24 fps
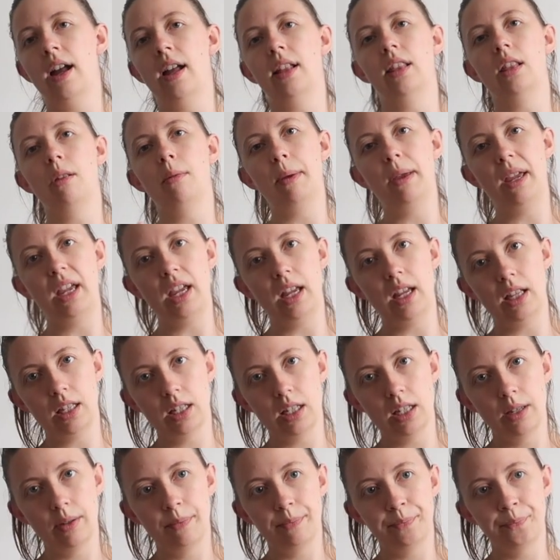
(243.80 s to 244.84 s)
and the bed,
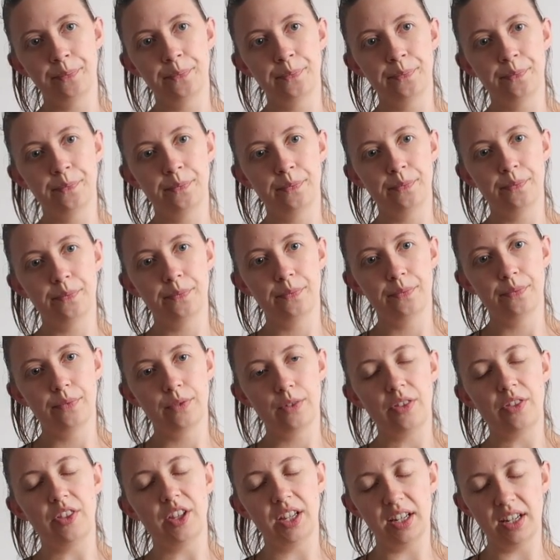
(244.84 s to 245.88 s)

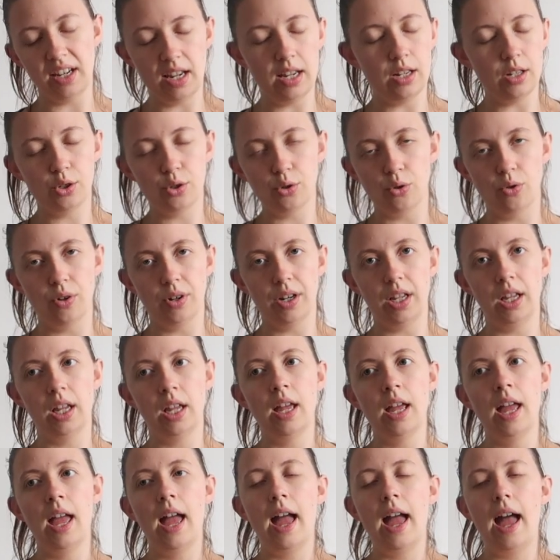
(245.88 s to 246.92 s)
the crate,
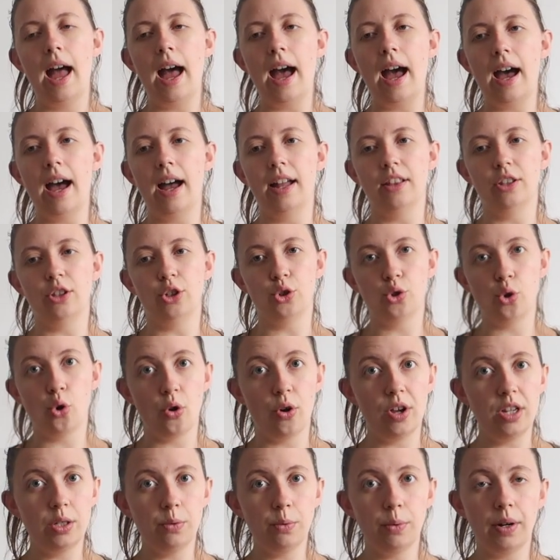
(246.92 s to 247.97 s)
sorry, and the
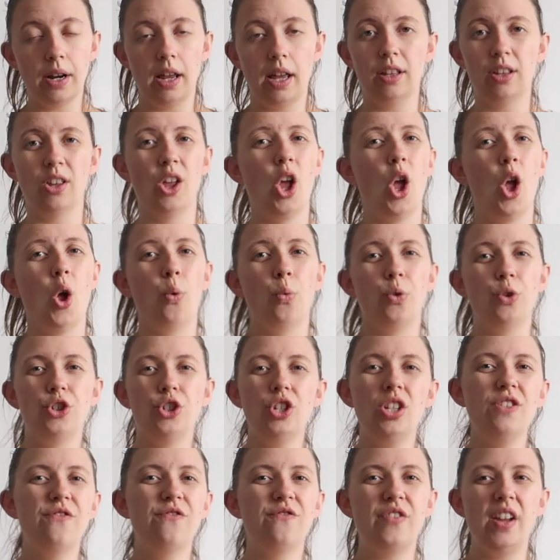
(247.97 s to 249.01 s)
toys were in was
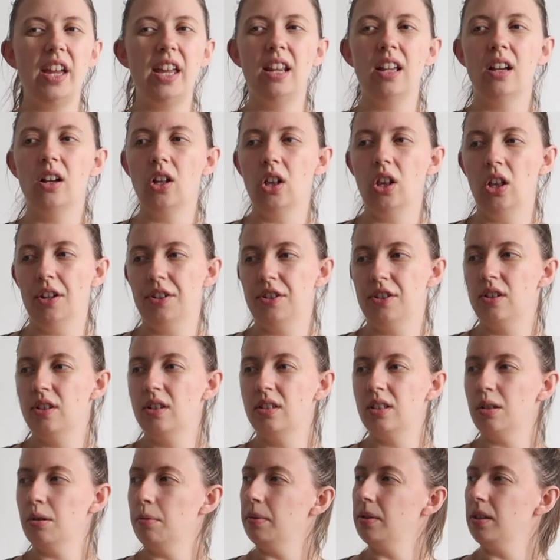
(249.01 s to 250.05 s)
just very
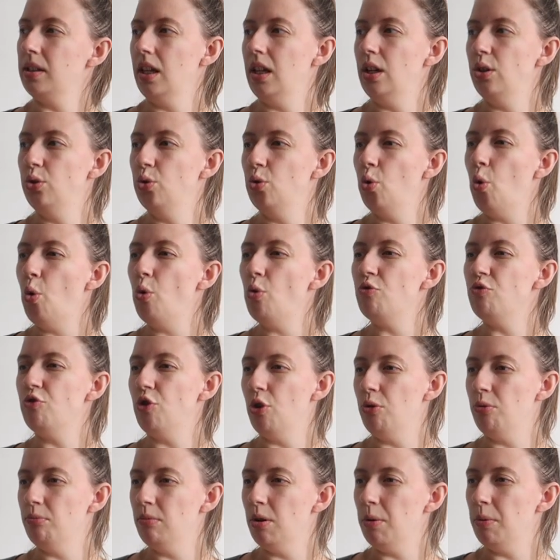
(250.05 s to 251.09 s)
cluttered. There was like no
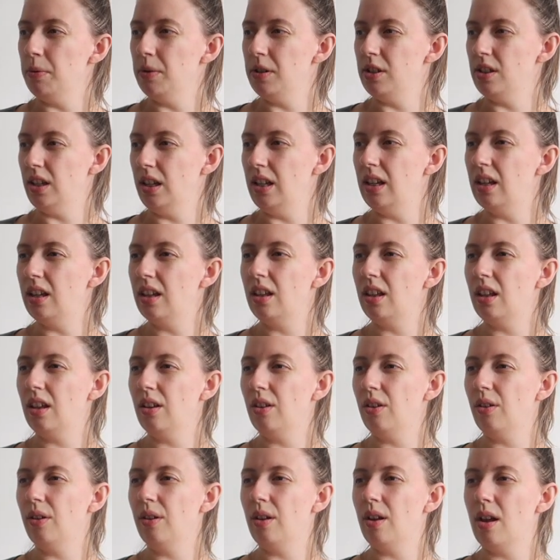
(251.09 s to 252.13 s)
room. It was like,
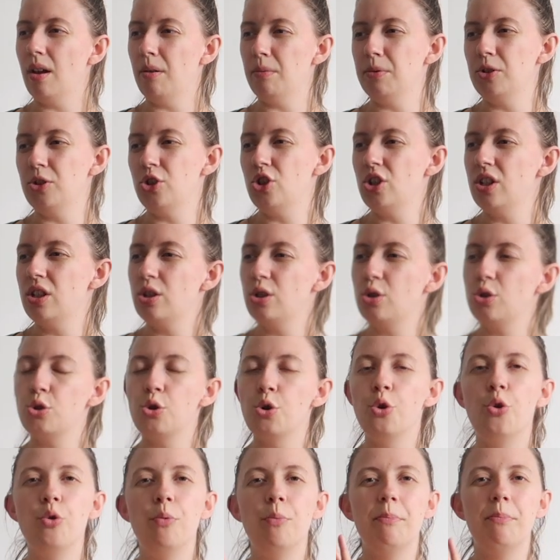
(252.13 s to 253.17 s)
it was just
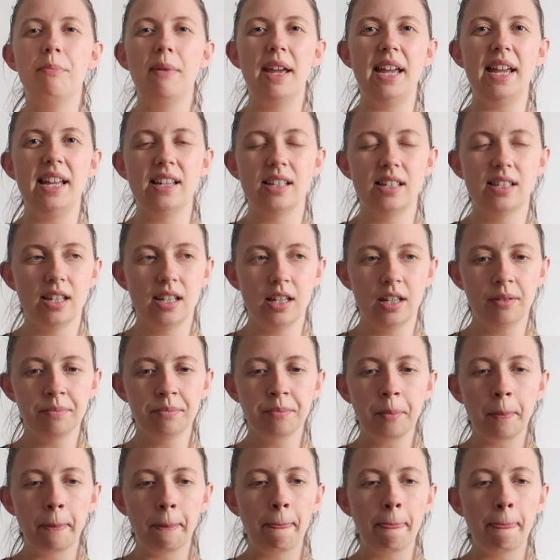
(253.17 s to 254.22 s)
too messy.